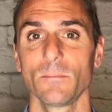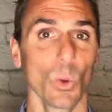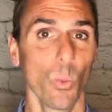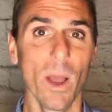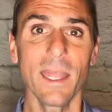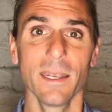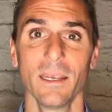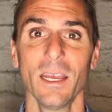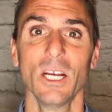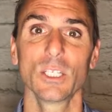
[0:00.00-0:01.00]
when
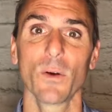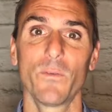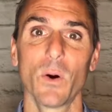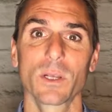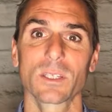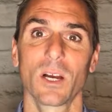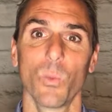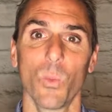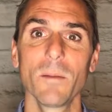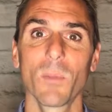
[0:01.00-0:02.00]
to focus
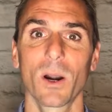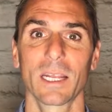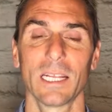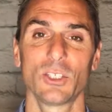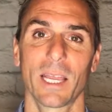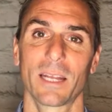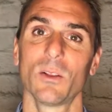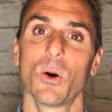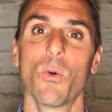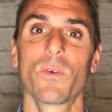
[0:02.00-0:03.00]
on one marketing
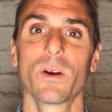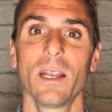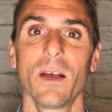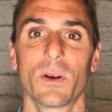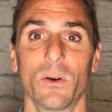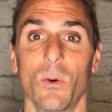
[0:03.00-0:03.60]
channel over another,